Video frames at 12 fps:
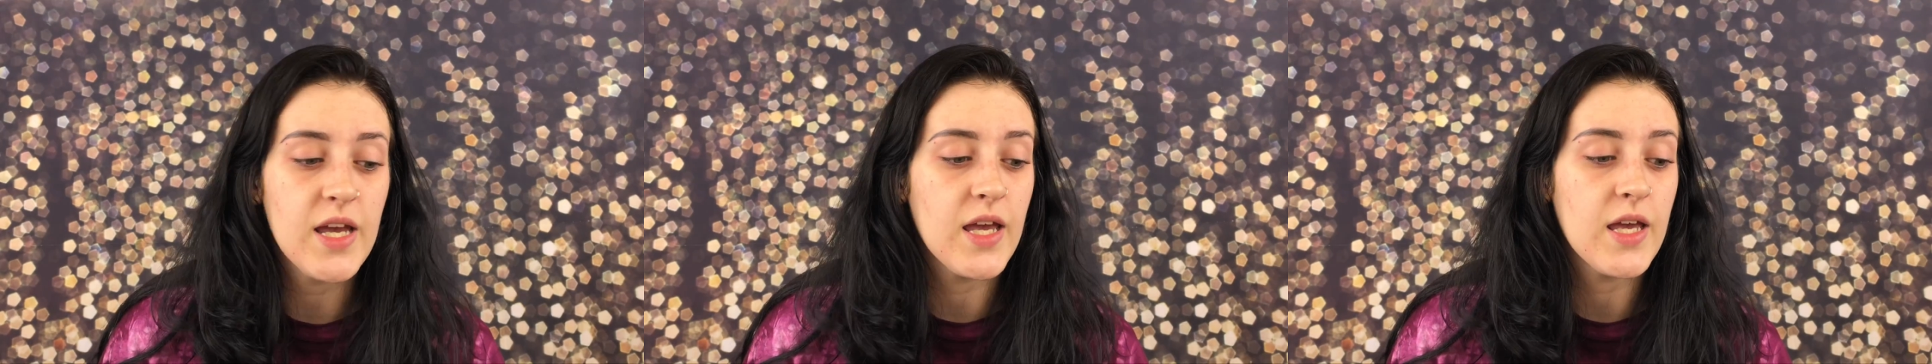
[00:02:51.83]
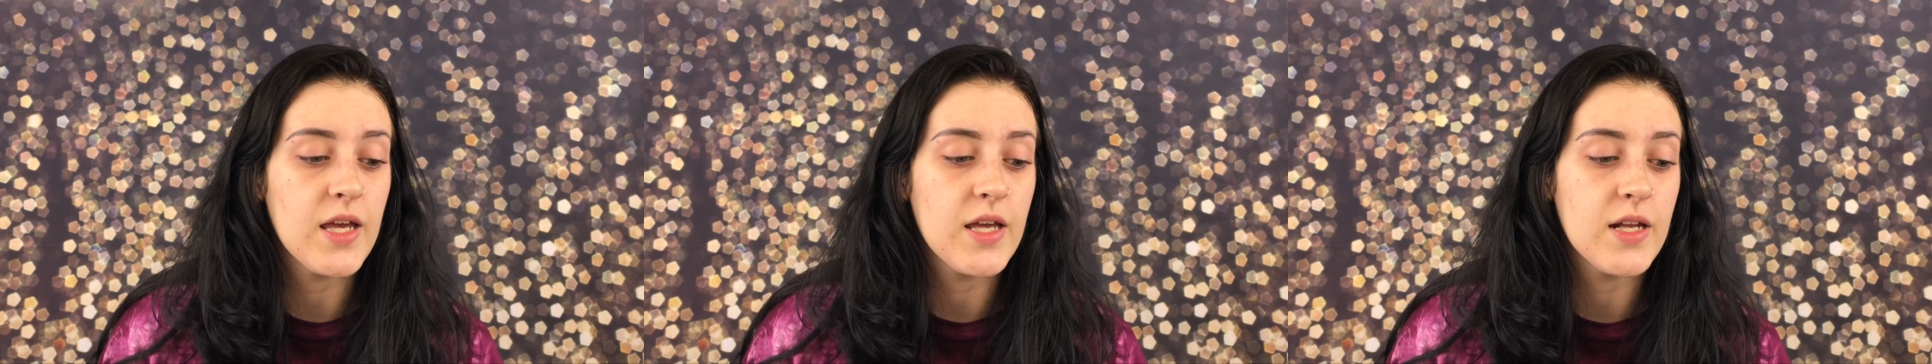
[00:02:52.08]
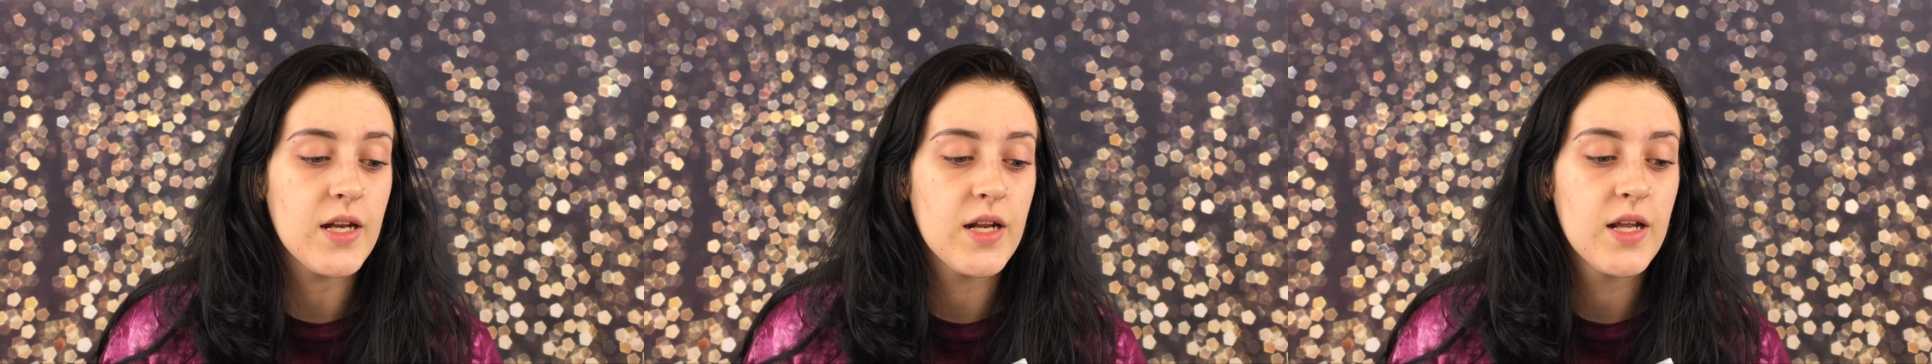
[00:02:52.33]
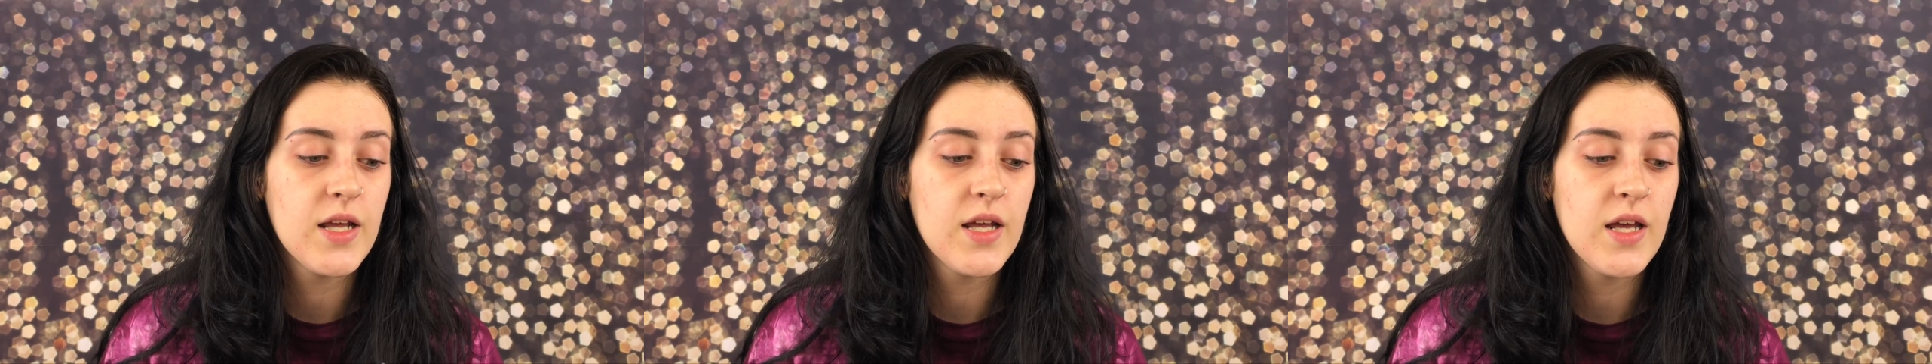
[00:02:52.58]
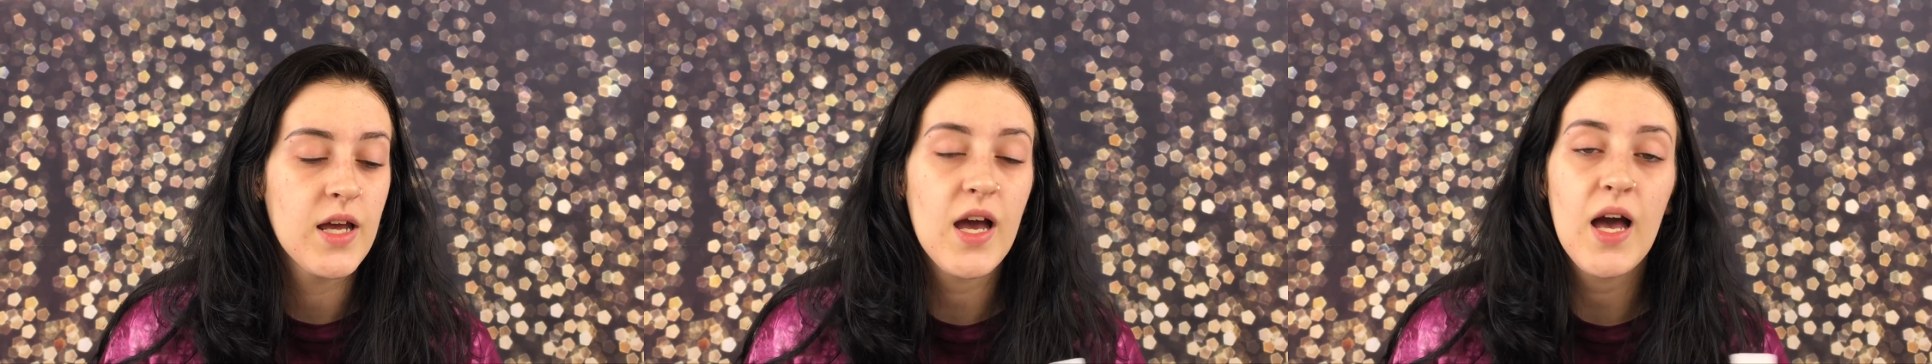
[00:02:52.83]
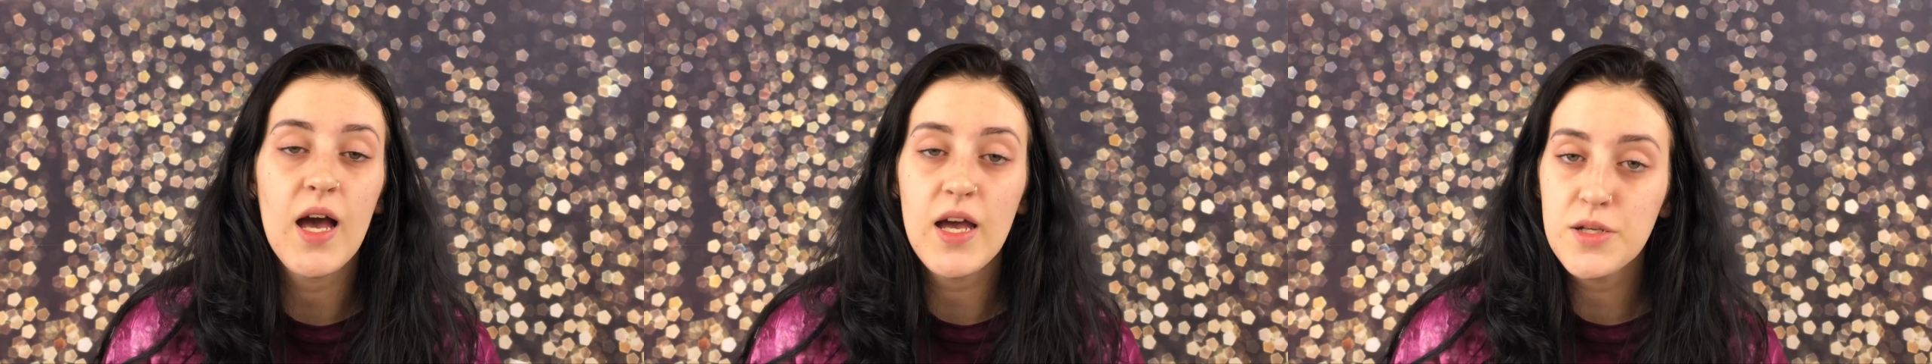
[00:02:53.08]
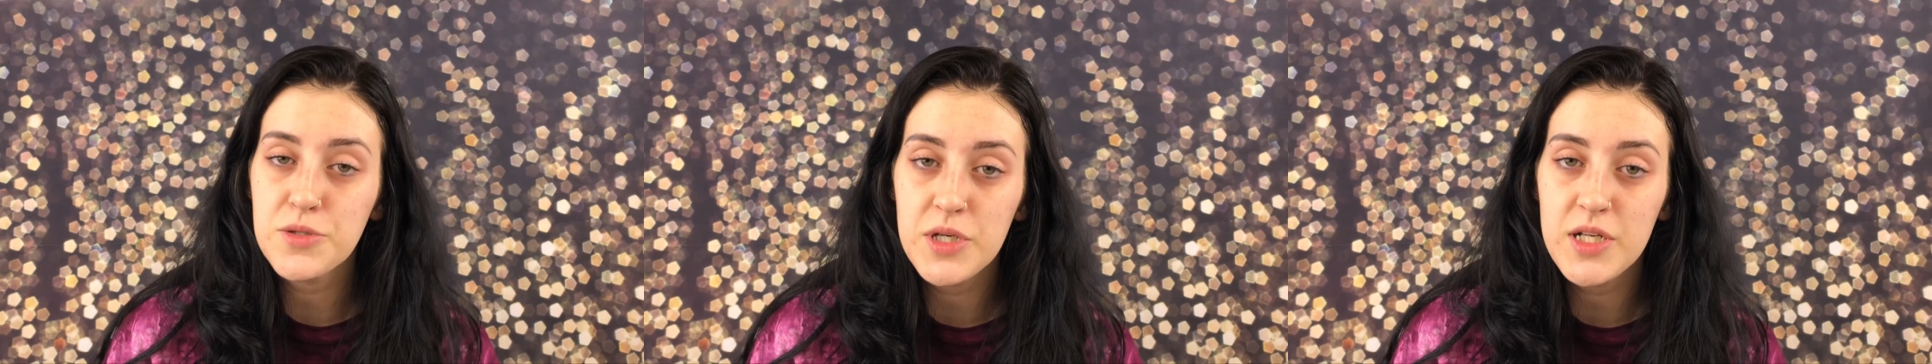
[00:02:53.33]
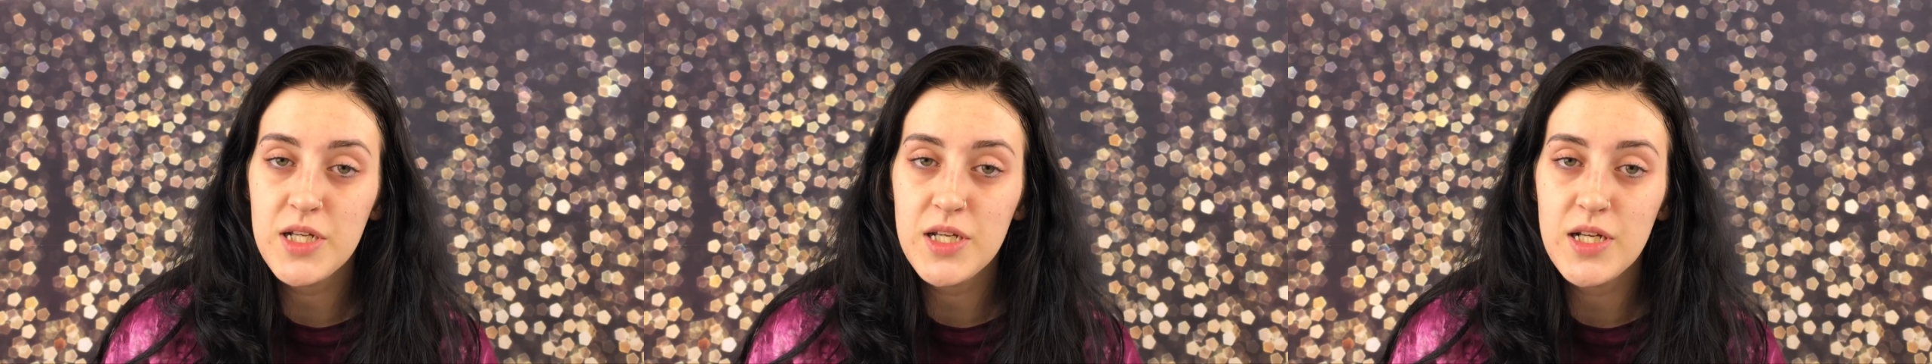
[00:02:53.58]
and
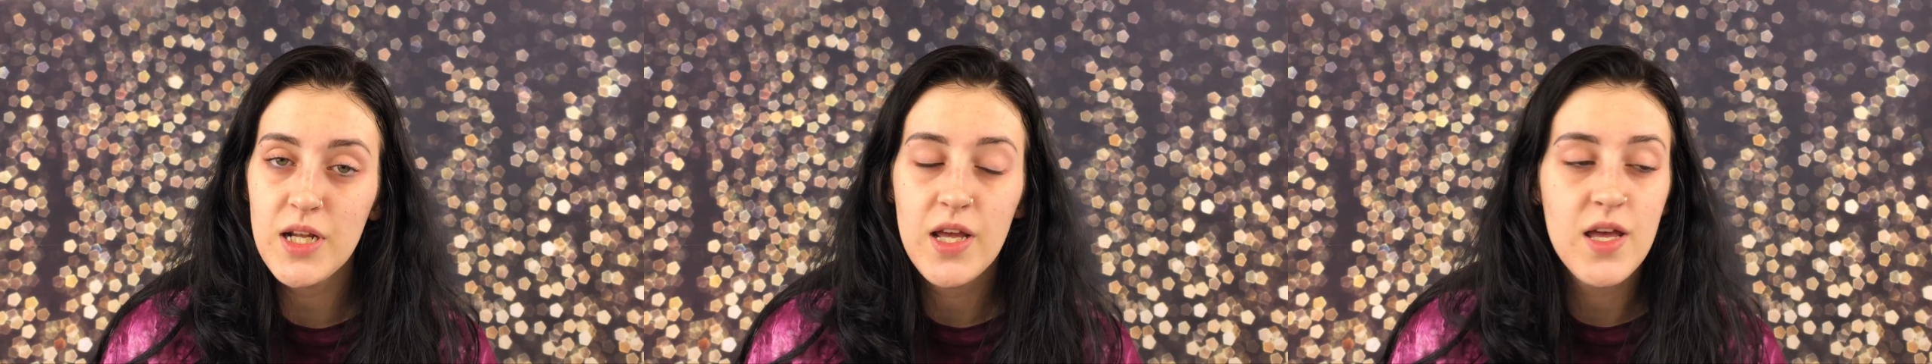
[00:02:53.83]
hydrated